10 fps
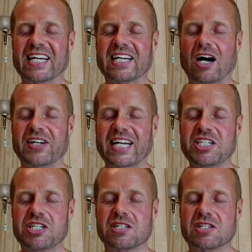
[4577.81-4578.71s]

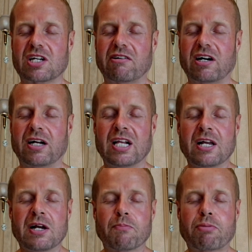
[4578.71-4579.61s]
Incarnations are a
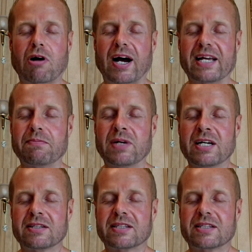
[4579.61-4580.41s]
prime